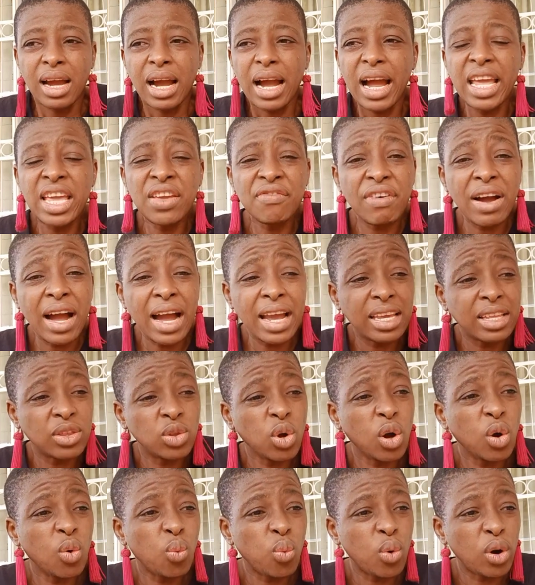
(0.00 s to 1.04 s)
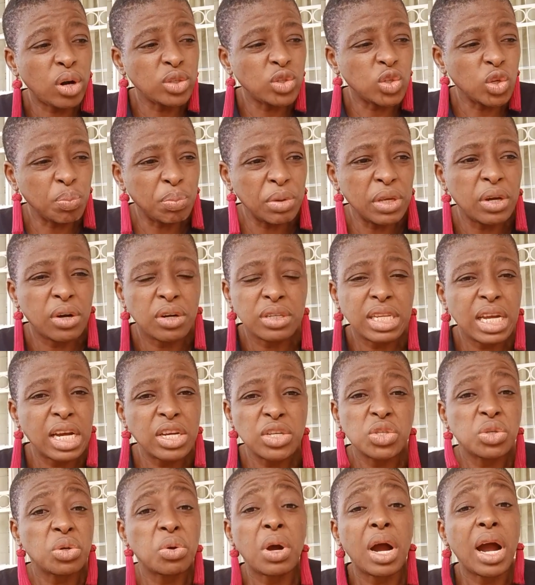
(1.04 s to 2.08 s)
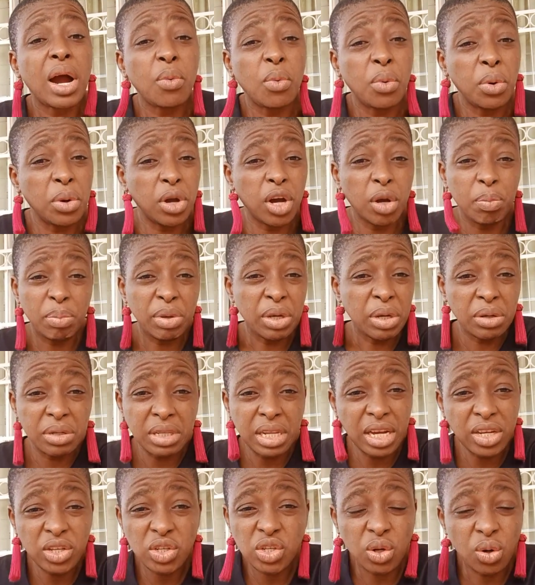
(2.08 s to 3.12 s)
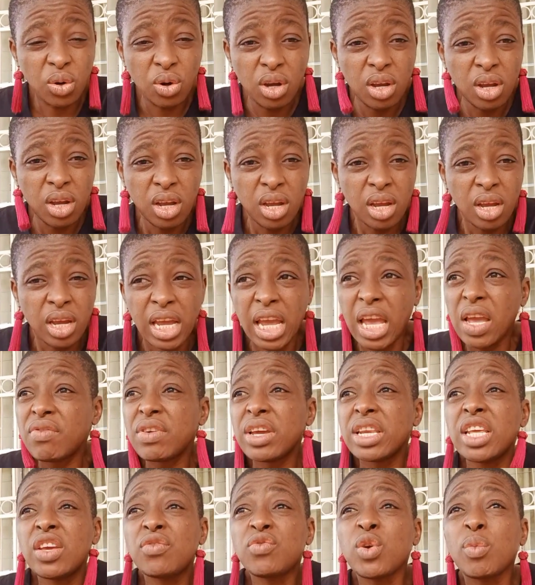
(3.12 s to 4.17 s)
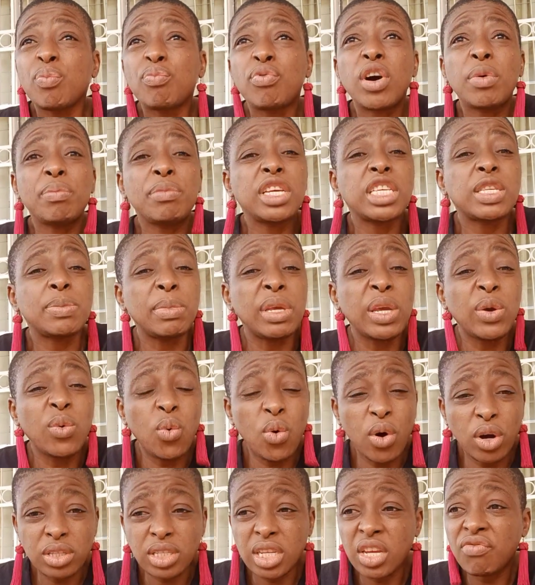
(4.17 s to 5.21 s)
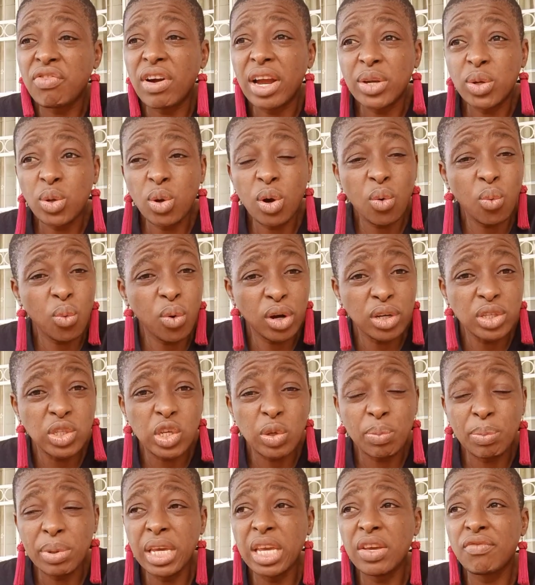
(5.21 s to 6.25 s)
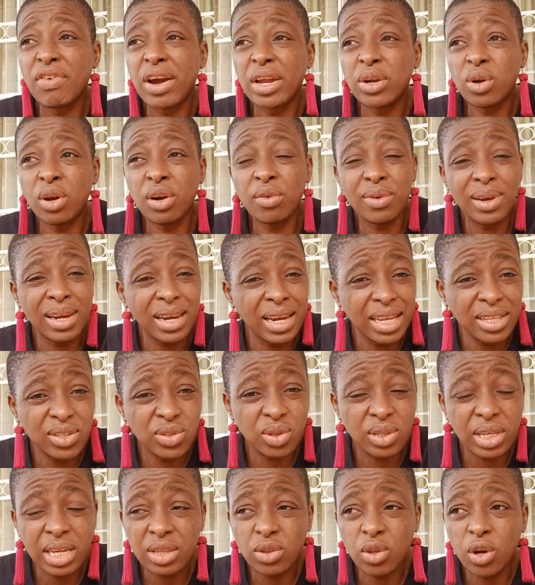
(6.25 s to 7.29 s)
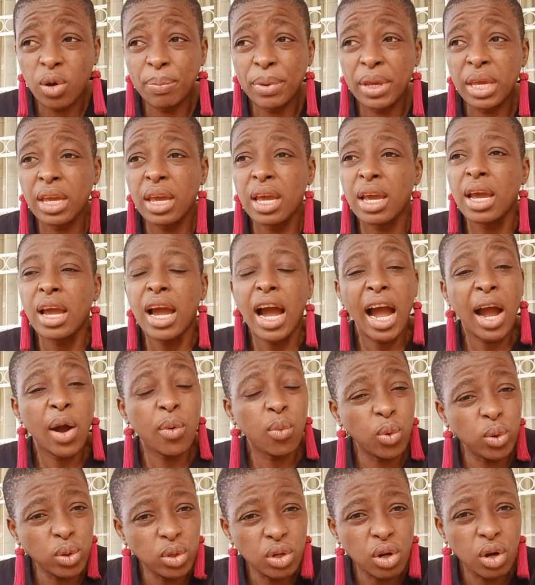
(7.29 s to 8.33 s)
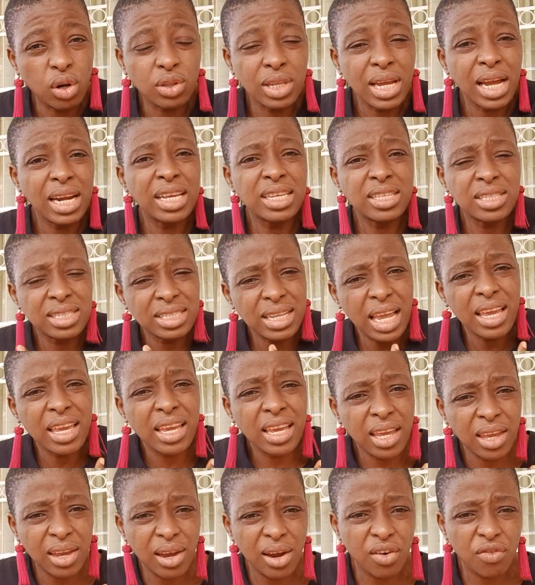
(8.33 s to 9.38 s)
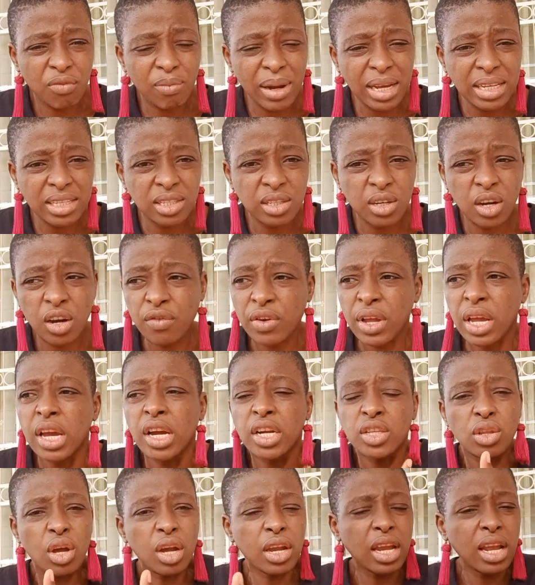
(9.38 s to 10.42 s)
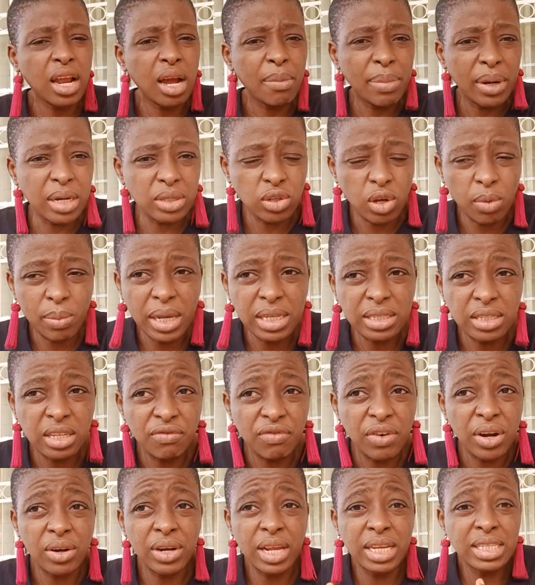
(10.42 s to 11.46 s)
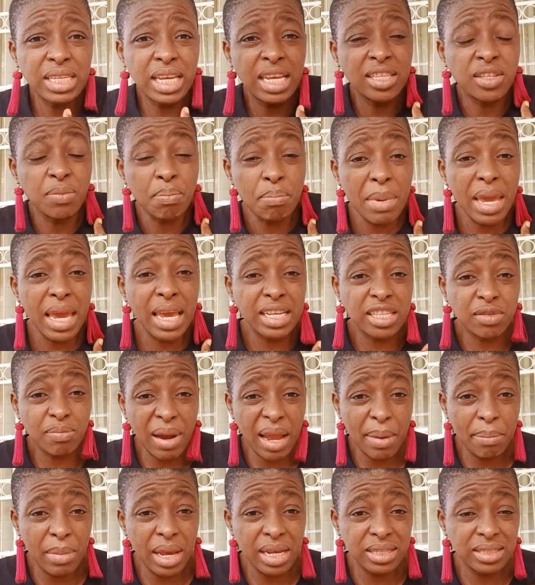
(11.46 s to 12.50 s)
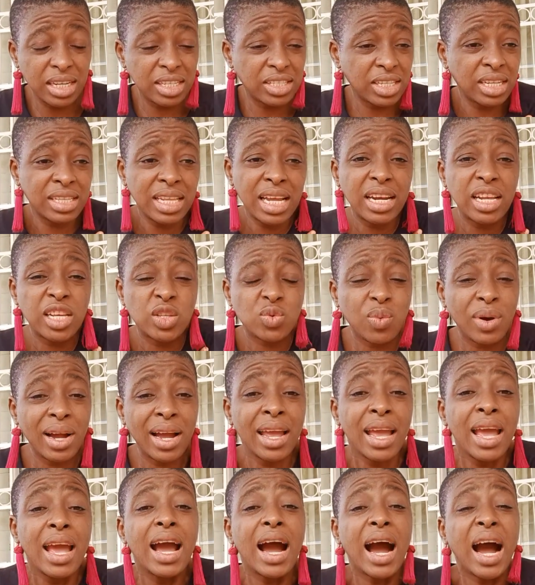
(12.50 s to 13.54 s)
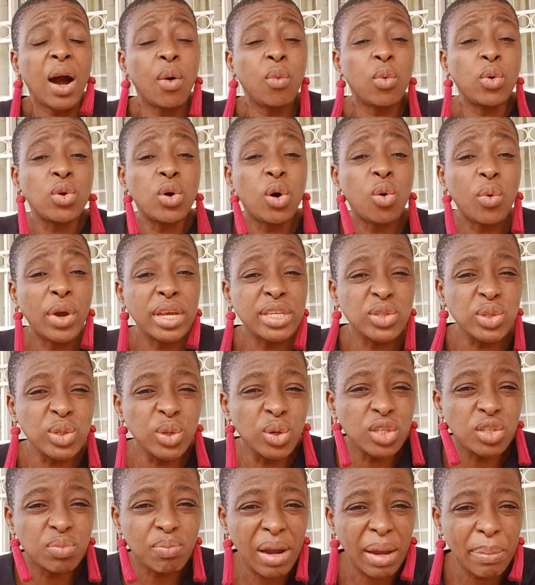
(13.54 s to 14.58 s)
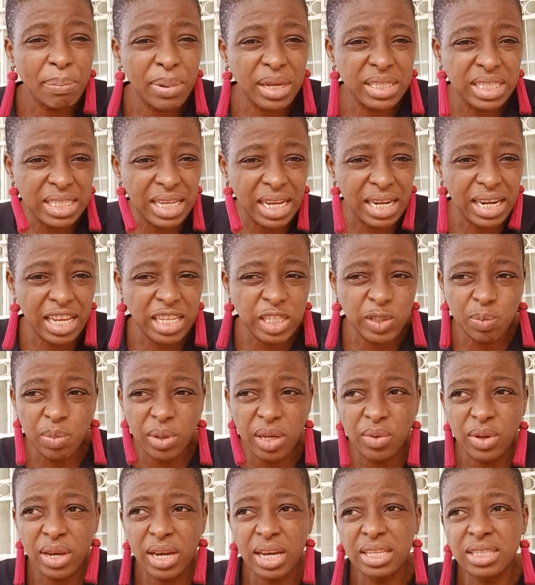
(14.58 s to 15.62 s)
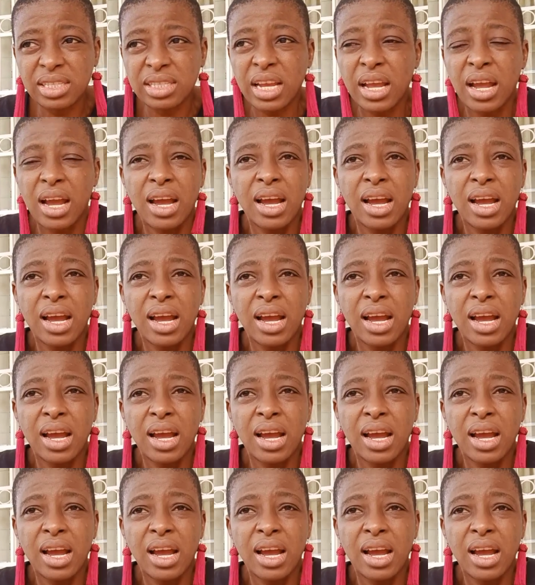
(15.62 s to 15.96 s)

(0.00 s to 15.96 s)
If I don't want to be on that show, I will not be on that show. Even if you promise me what, if I don't want to be, if I don't relate to the topic, I will not. That is taking care of myself. Talking about domestic violence, it's me, it's my message, and that is why I would always use my personal experience.